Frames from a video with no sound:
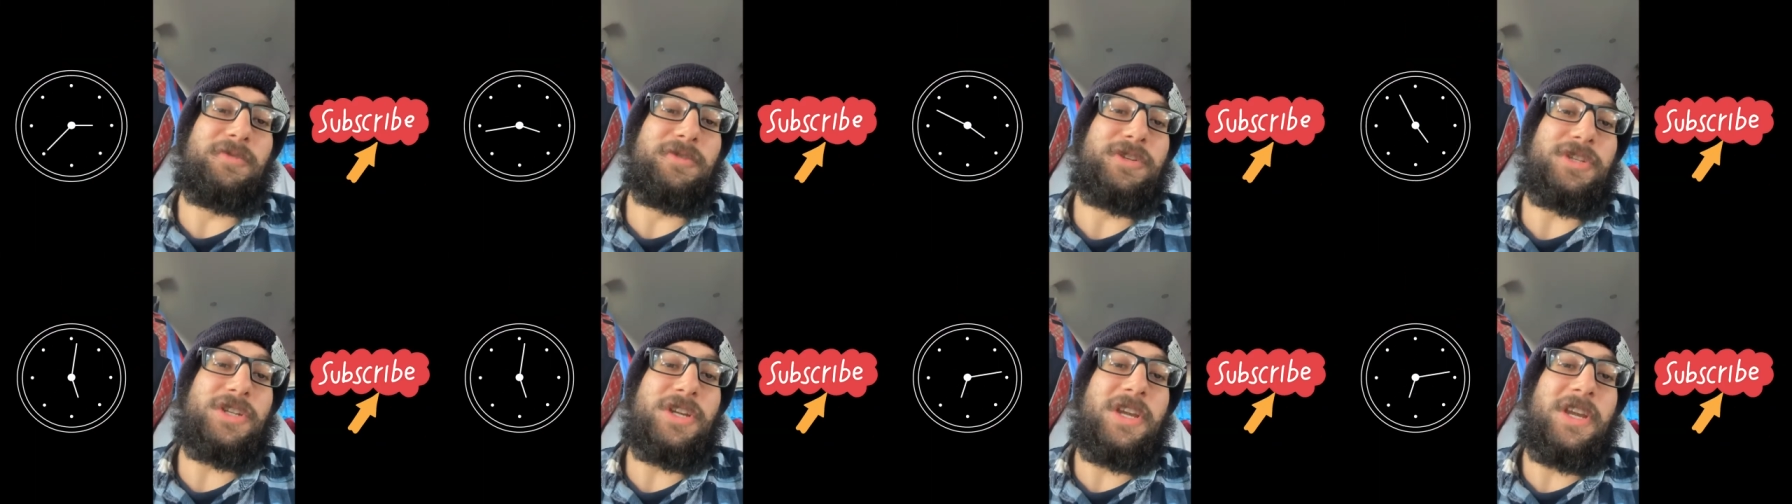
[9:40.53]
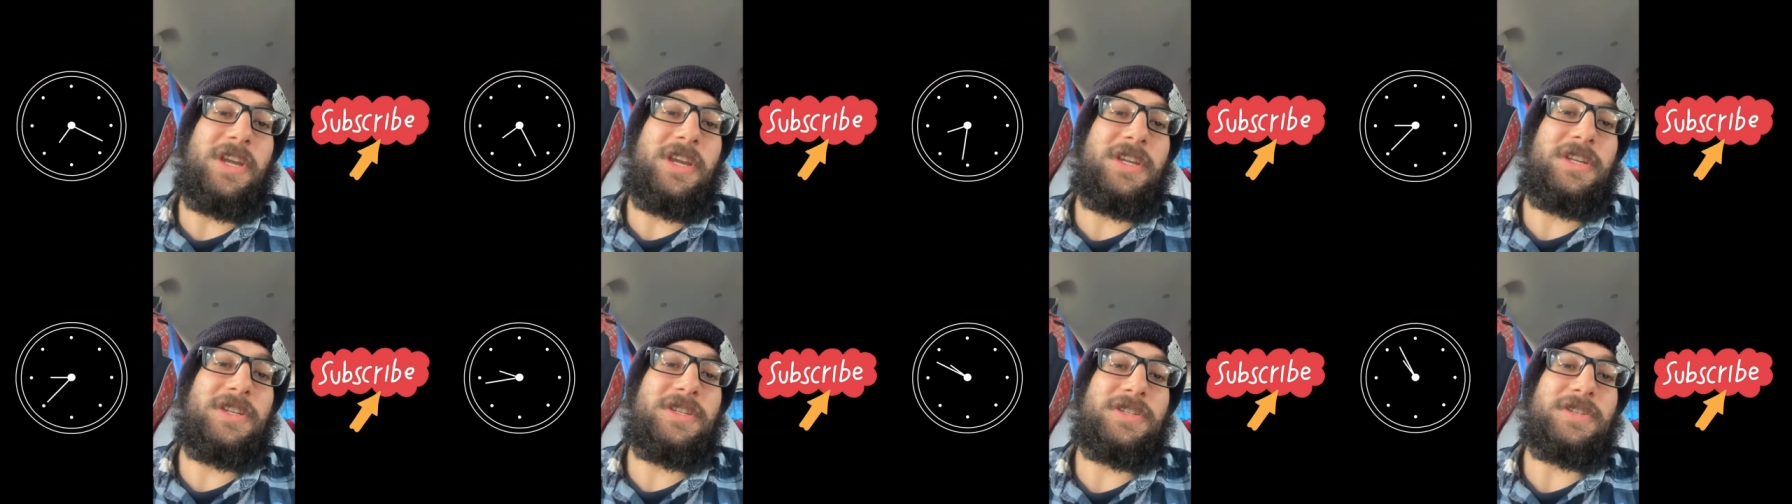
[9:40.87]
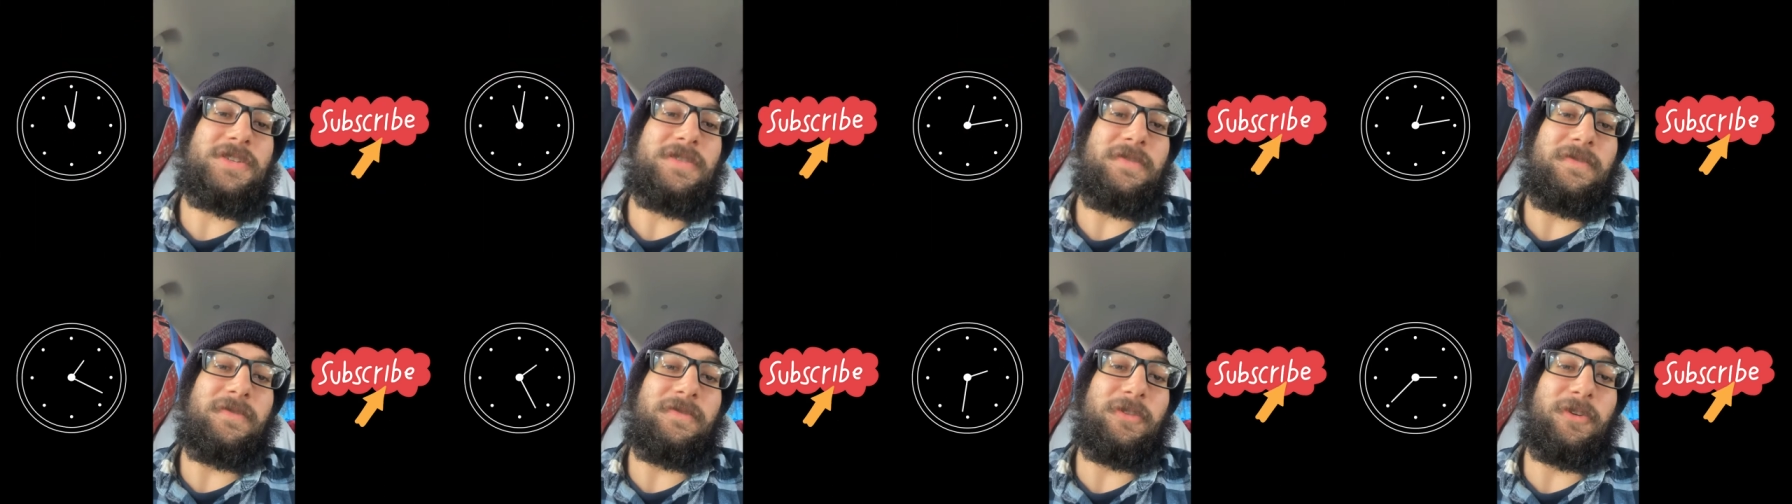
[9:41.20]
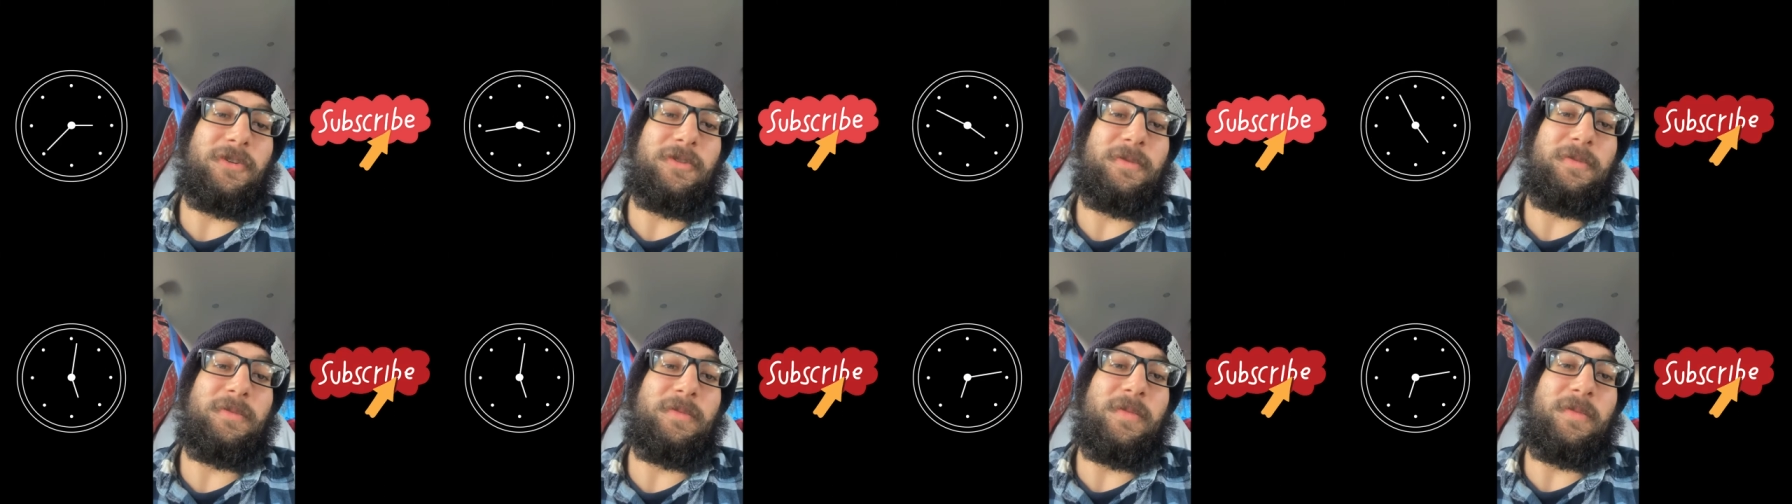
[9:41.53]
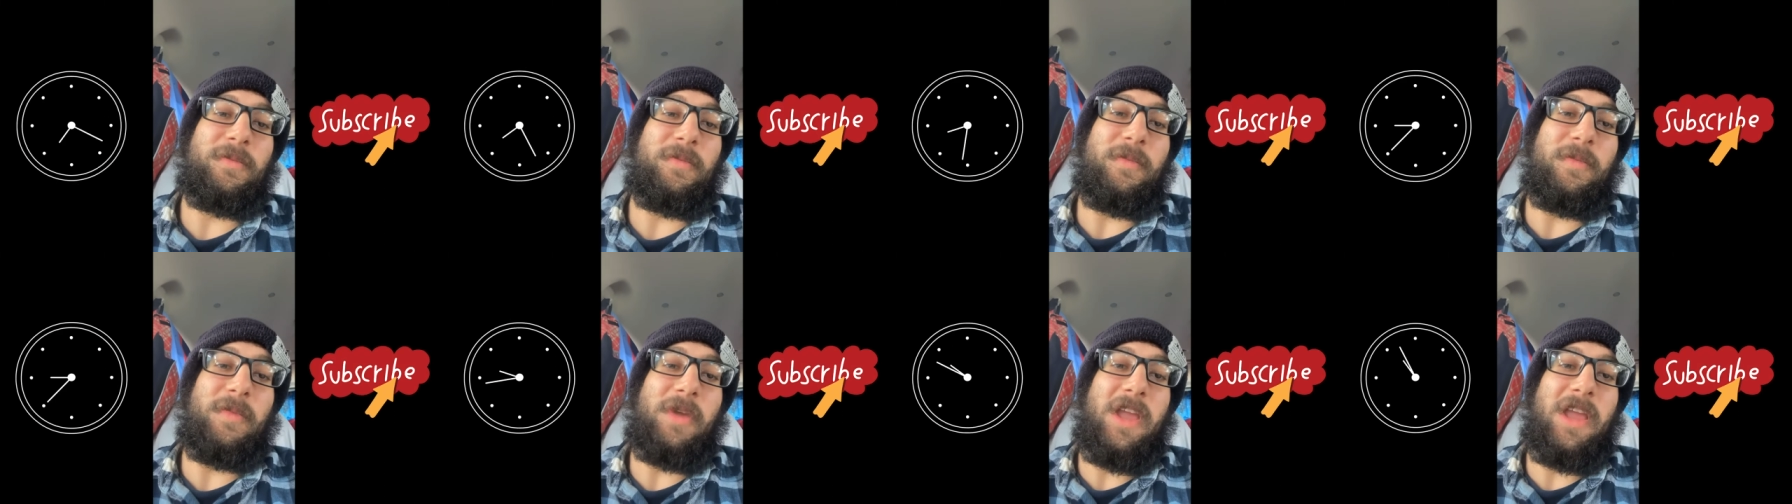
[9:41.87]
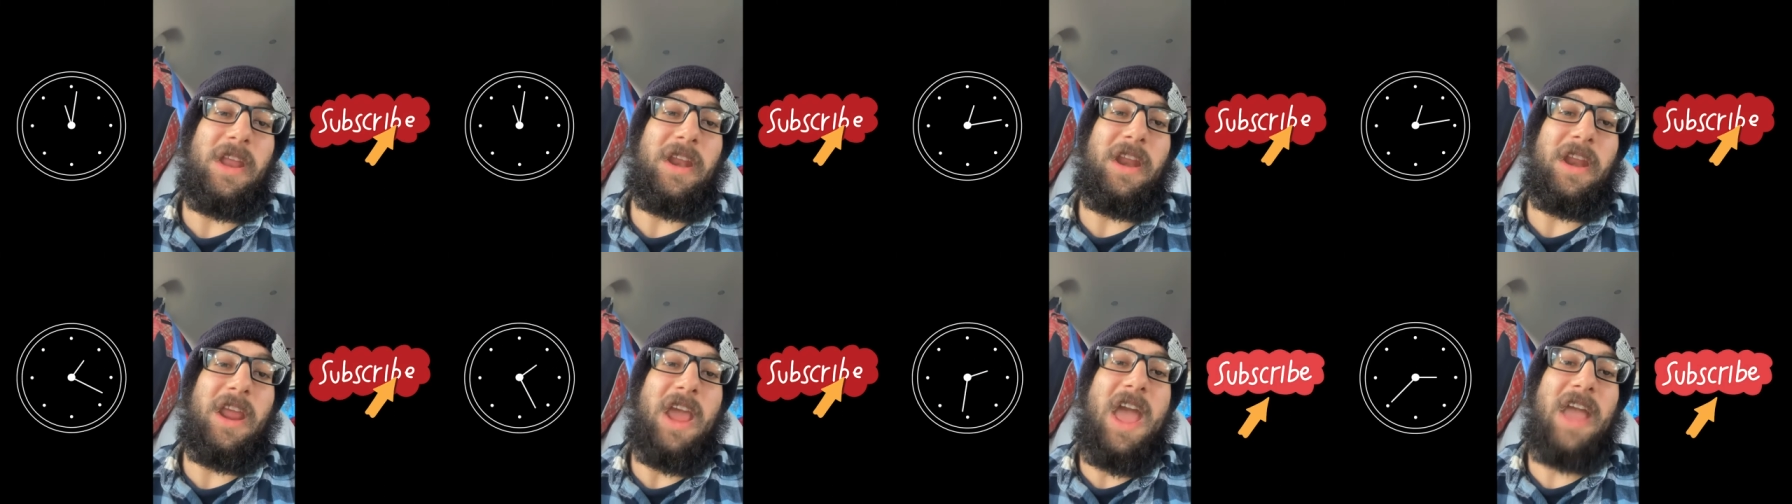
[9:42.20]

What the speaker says: change from an